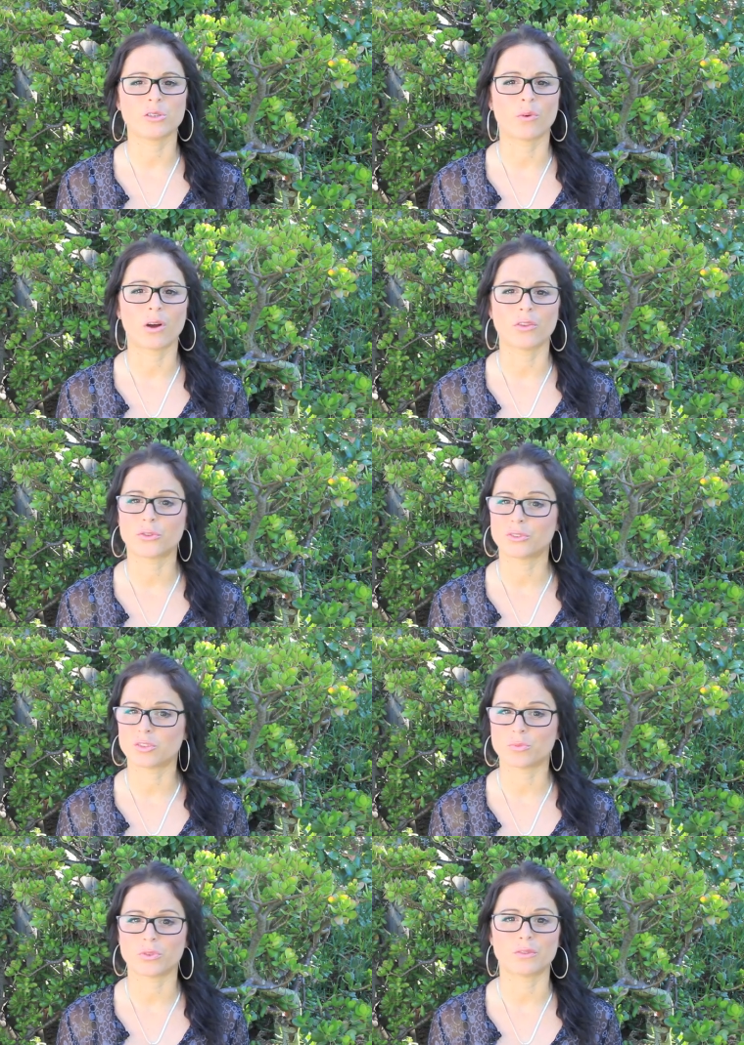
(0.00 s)
want to
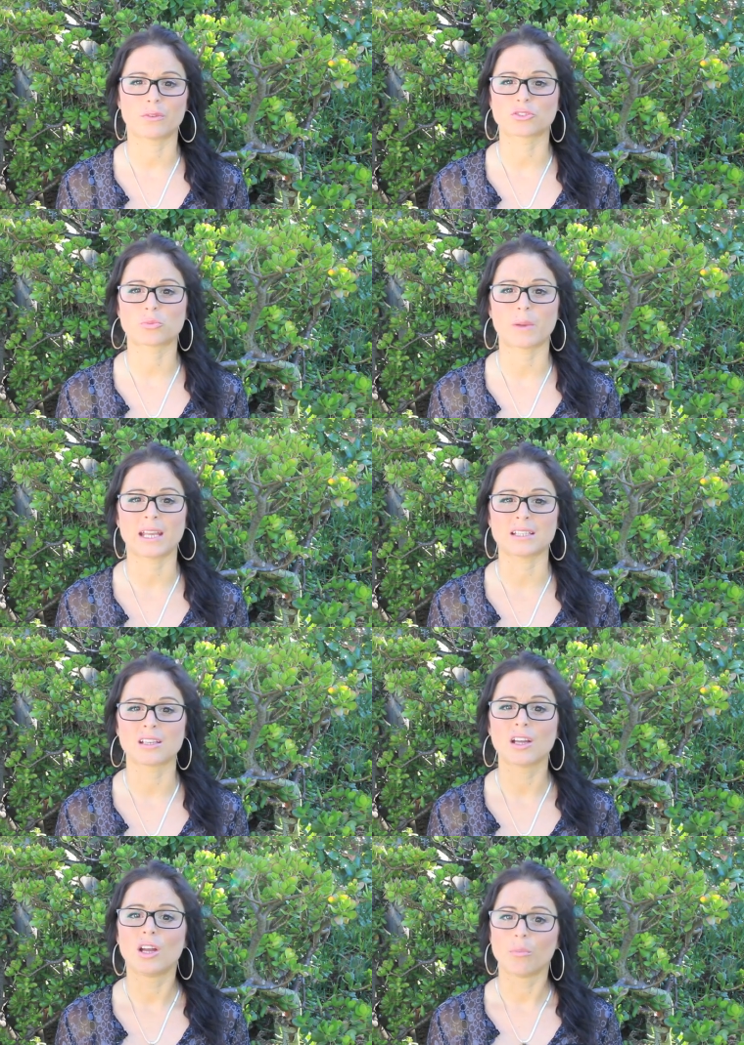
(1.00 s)
this beautiful space
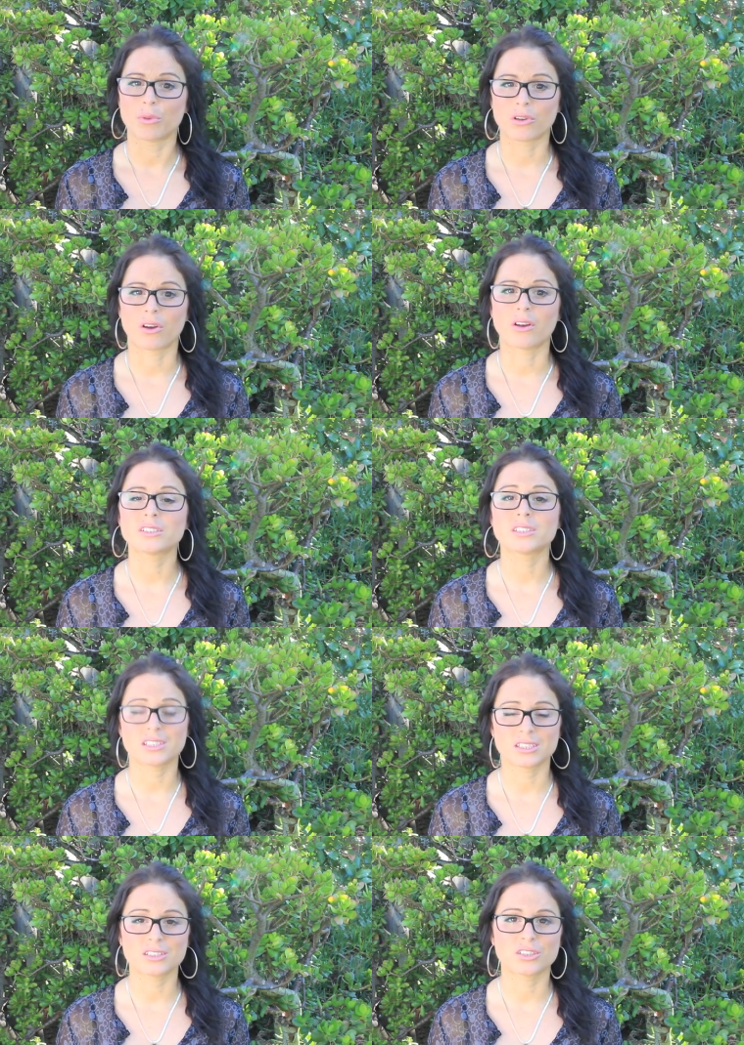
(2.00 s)
because
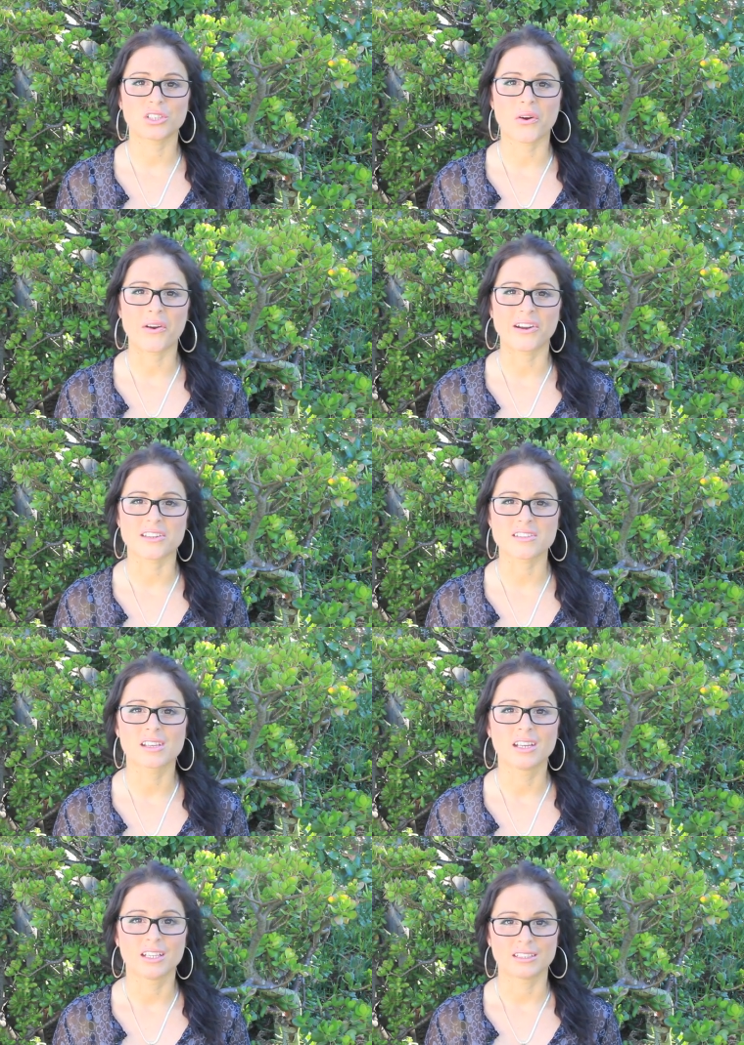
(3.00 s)
this is yours.
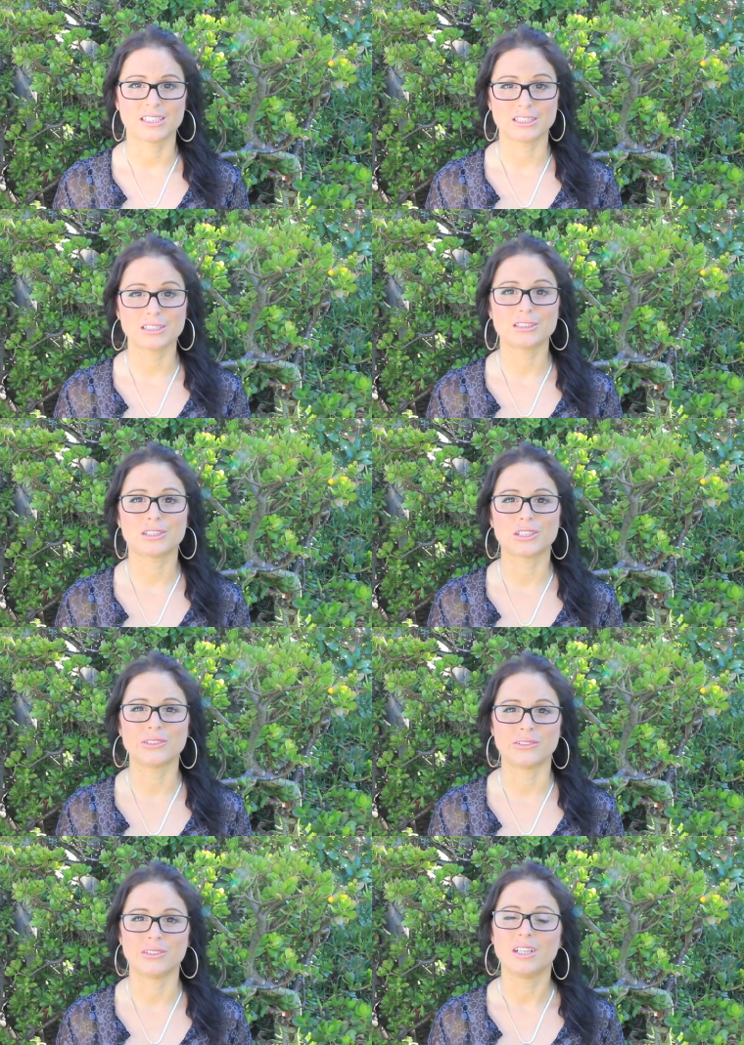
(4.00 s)
This is
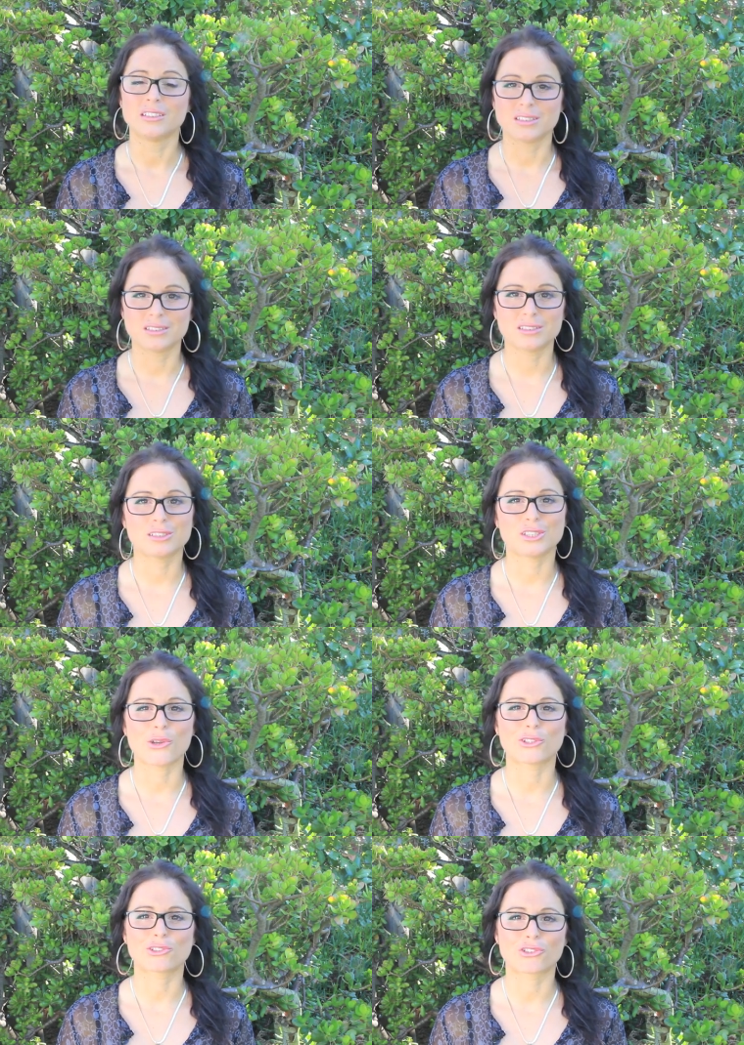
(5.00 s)
you. This is
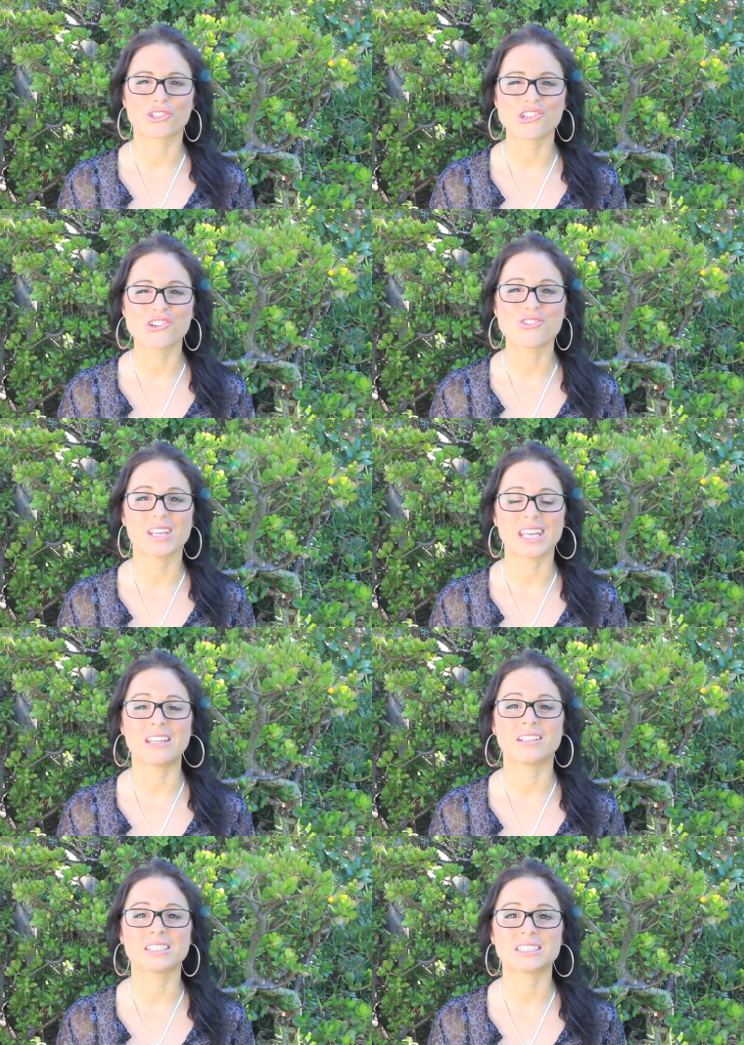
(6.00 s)
your true
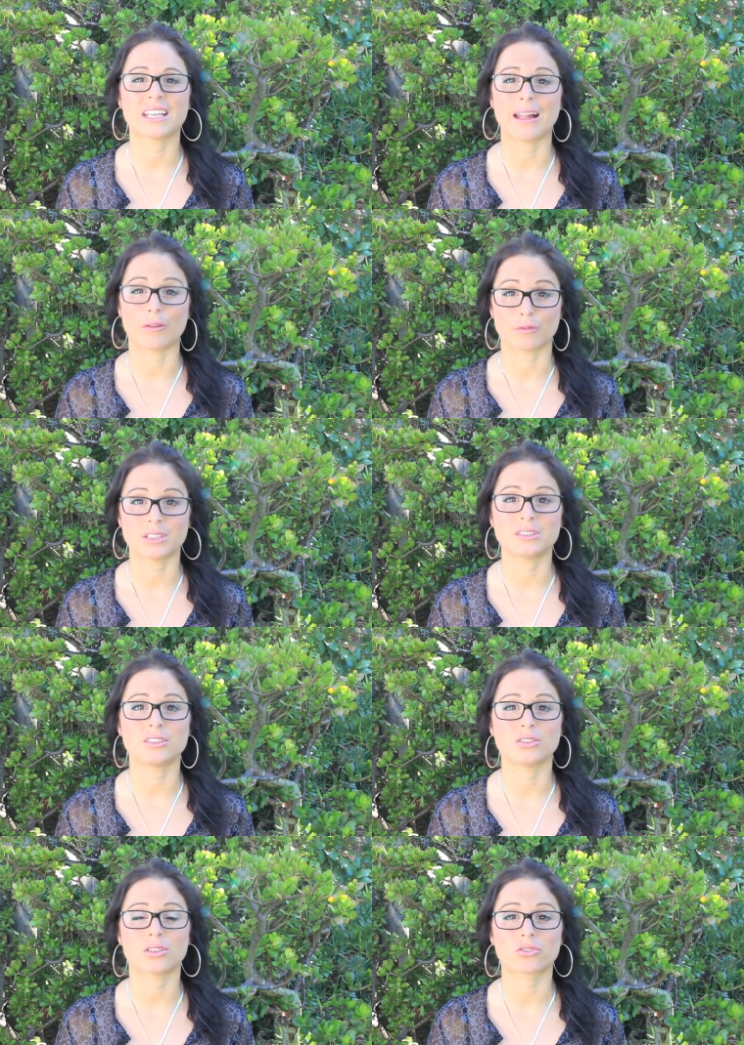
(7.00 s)
inner self. This
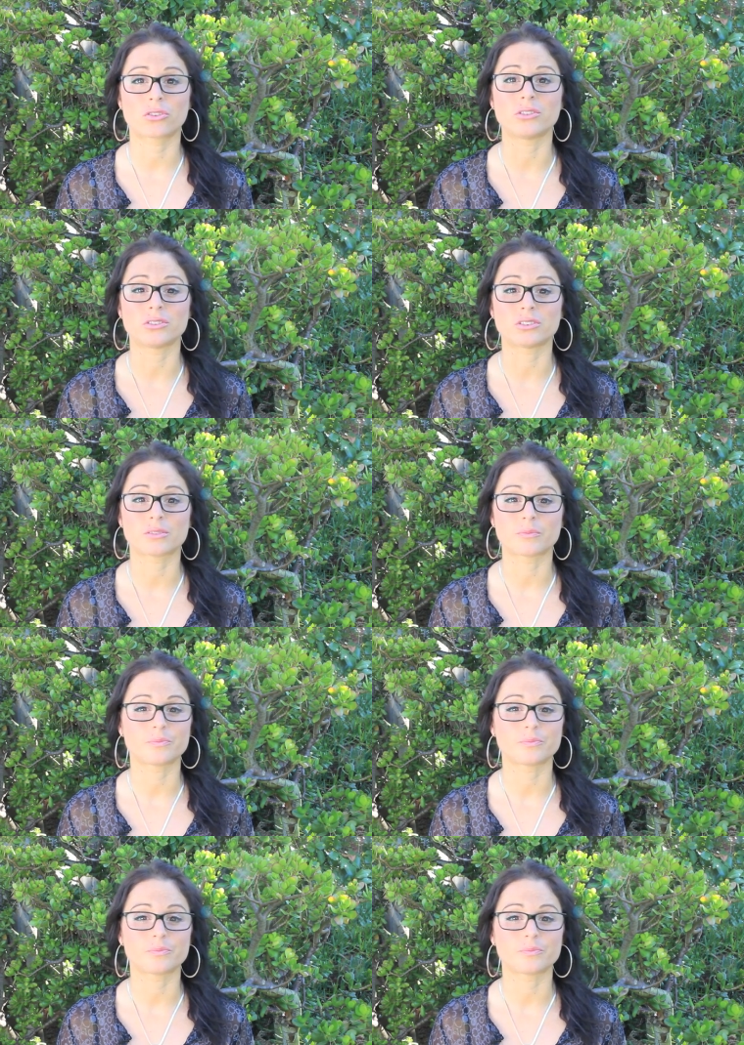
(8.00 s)
is your truth.